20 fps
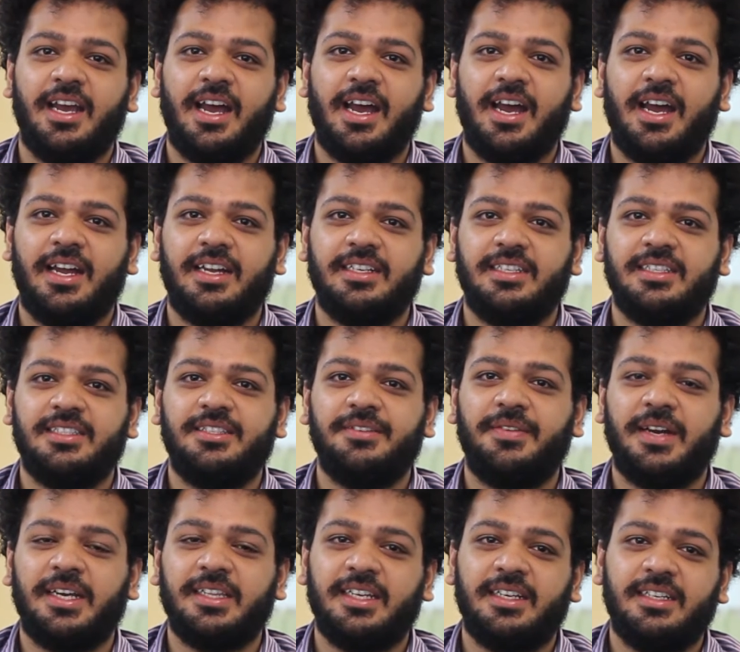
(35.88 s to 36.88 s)
And just the
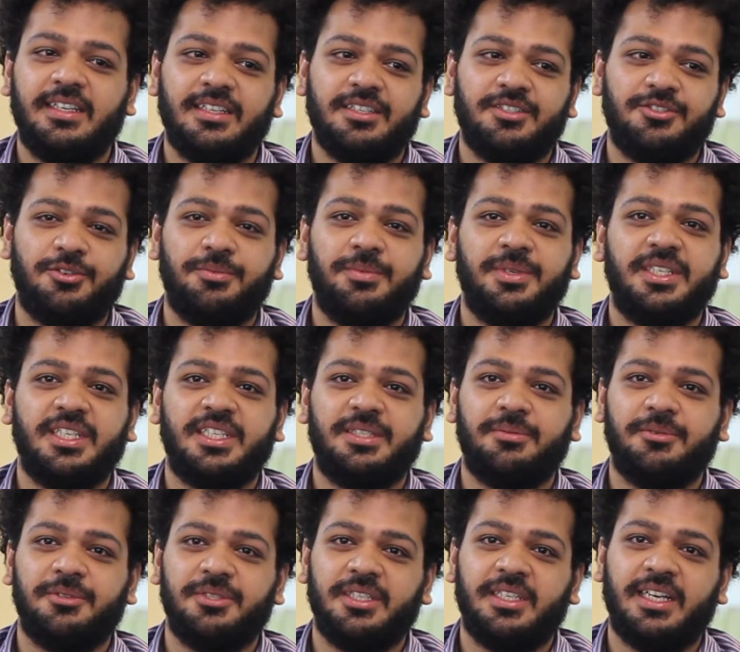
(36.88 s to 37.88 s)
fact that there's so much
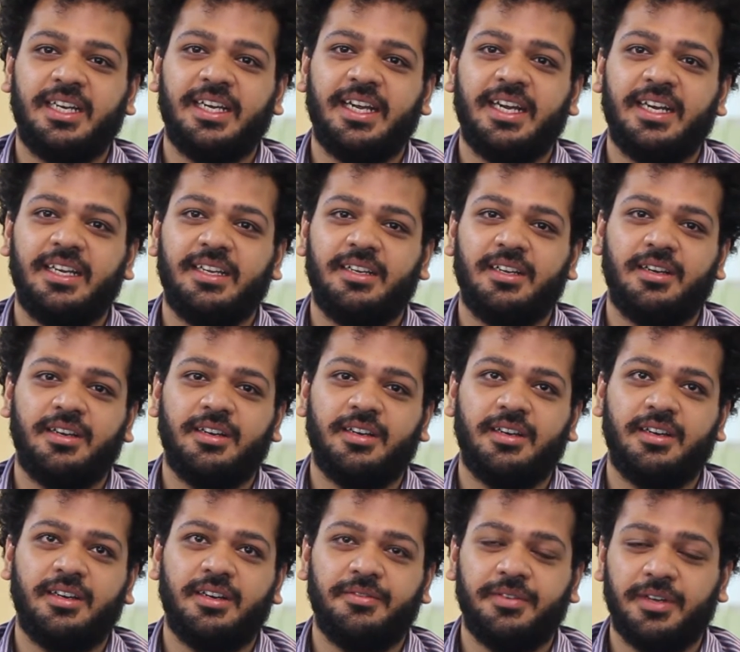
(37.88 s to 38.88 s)
exposure that I get in,
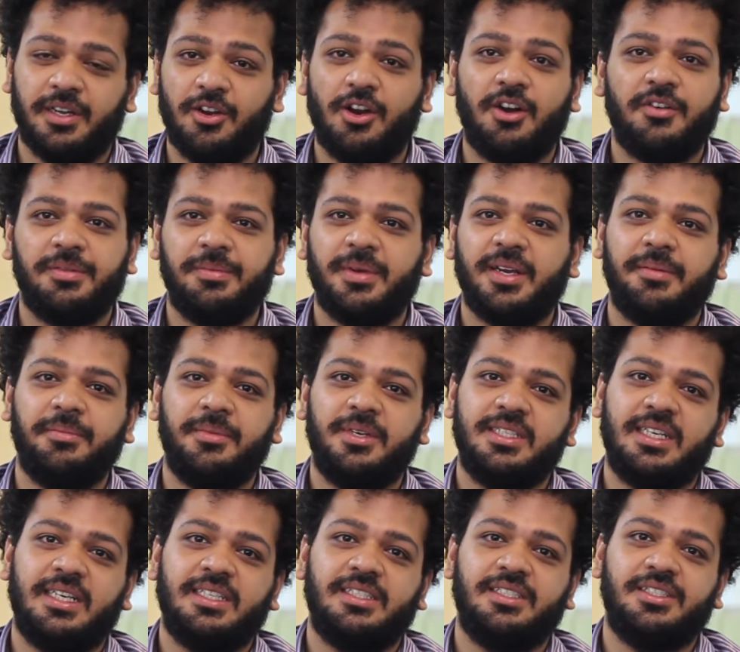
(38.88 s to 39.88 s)
along with my computer
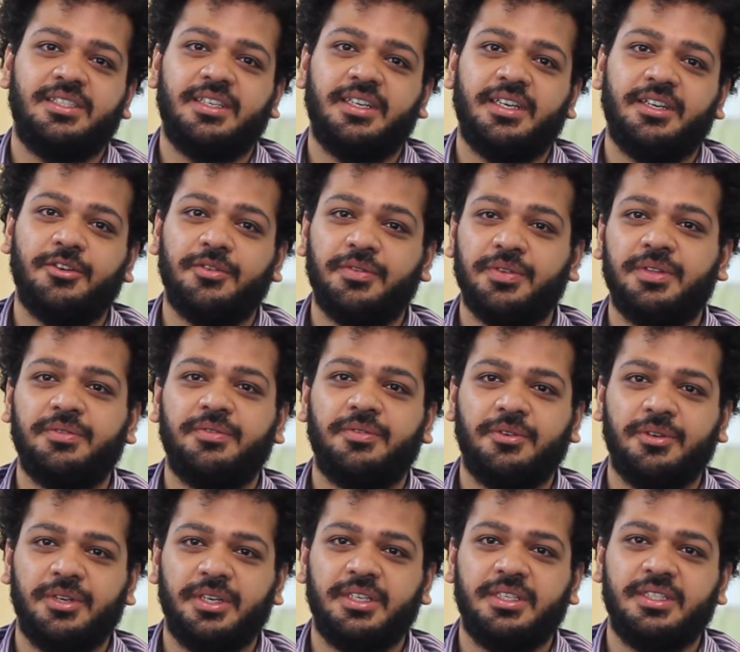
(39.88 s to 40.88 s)
science engineering over the
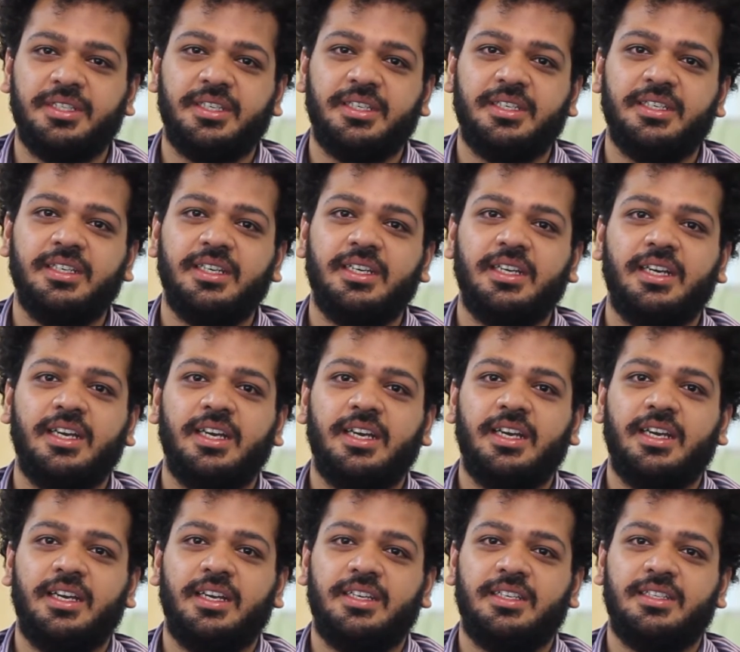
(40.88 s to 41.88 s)
4 years here
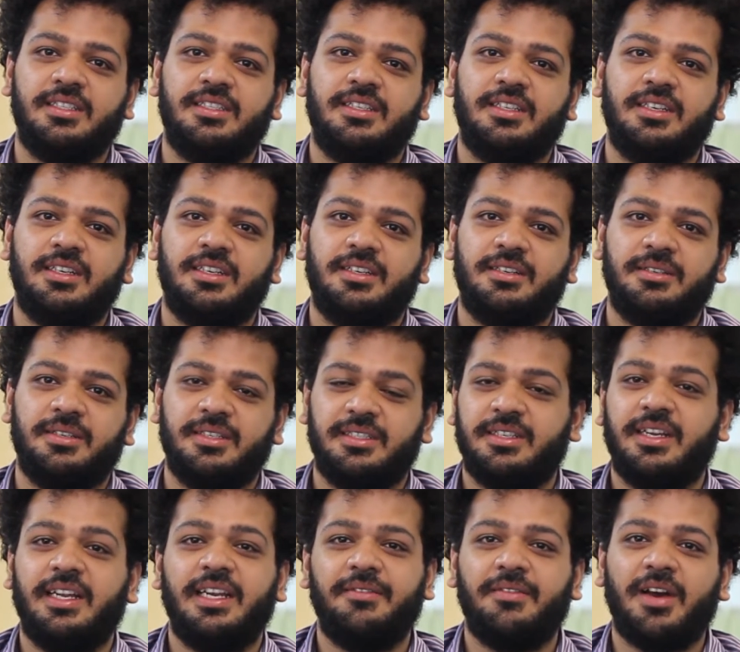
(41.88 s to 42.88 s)
is
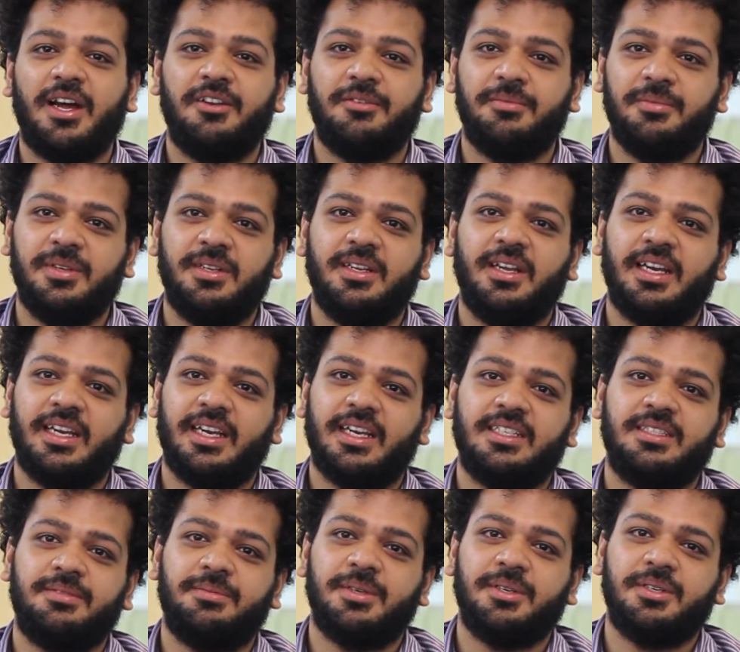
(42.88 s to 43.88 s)
really valuable, I
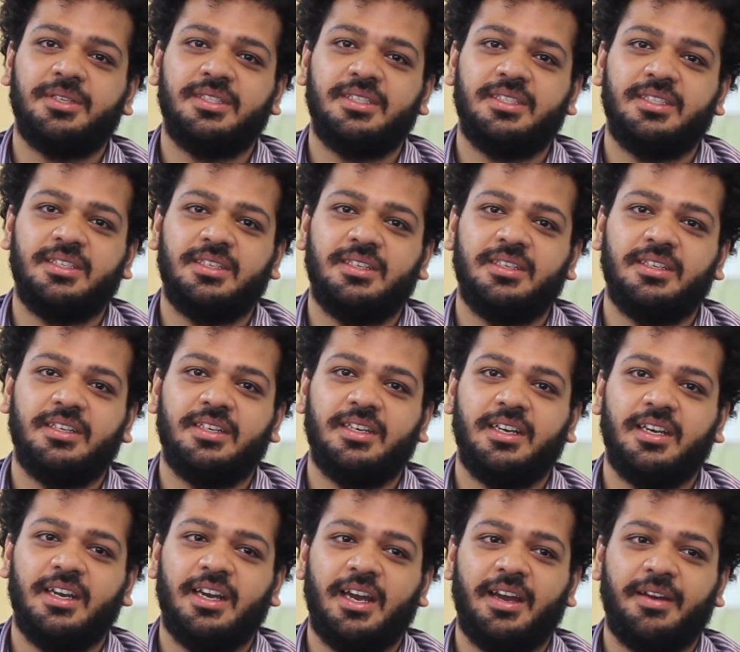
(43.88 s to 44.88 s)
guess, because
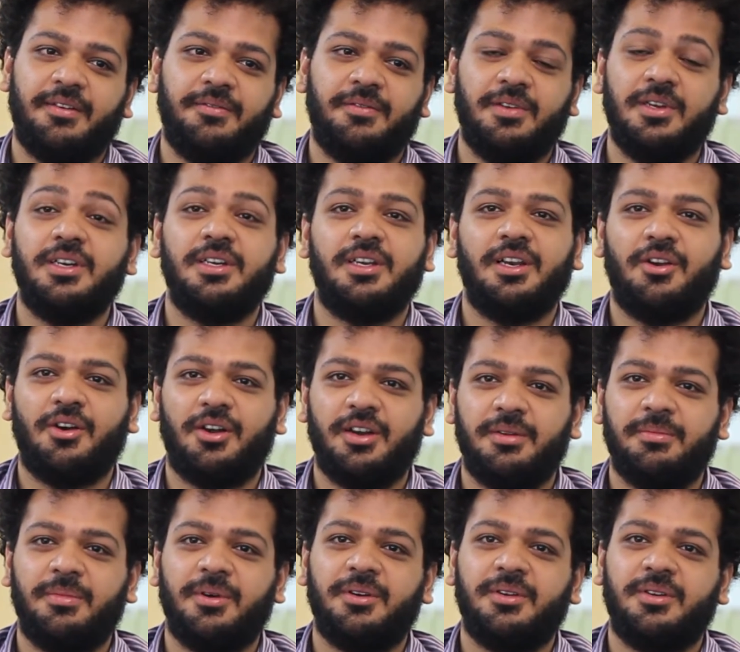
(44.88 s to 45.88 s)
I've learned a
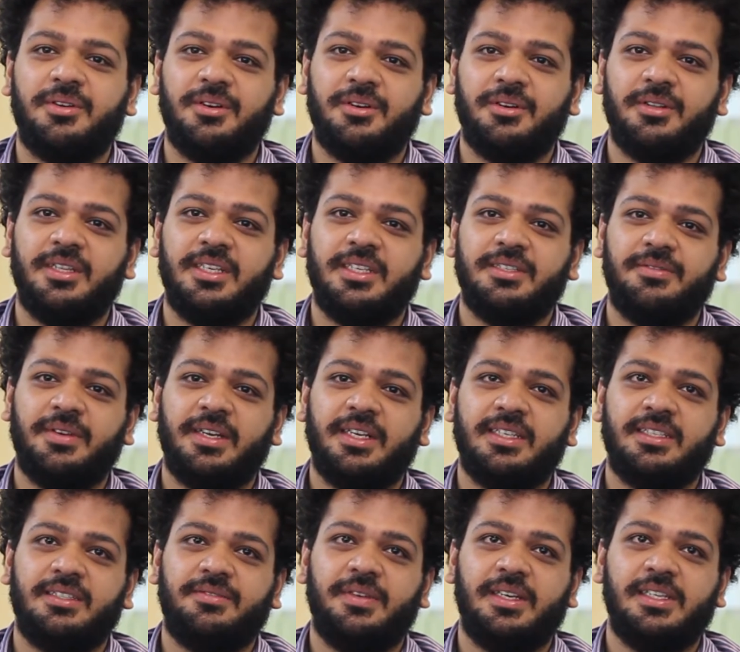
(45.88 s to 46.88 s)
lot about all these
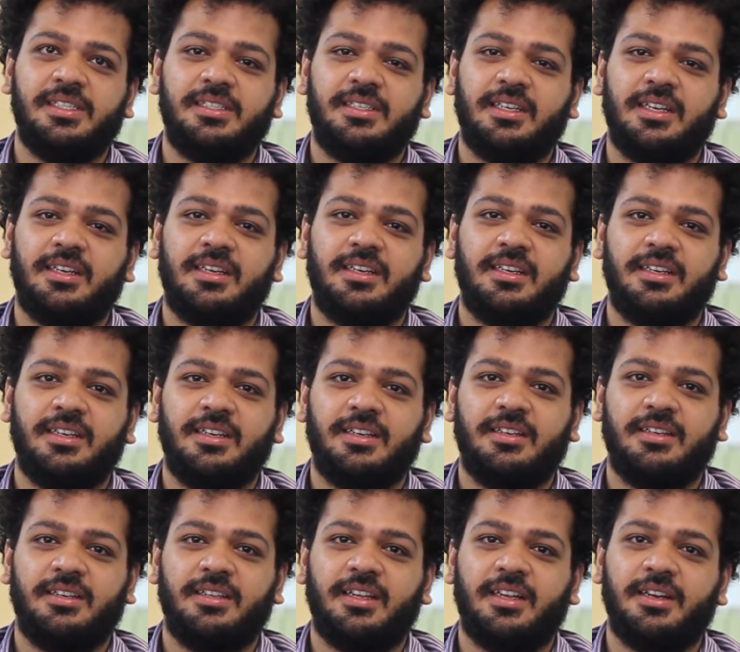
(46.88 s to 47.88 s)
various fields
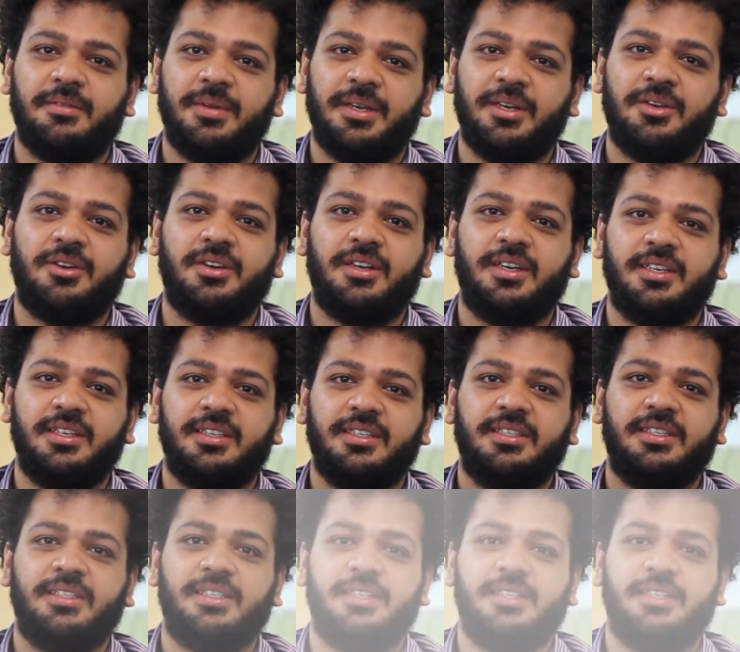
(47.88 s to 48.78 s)
that are being taught here.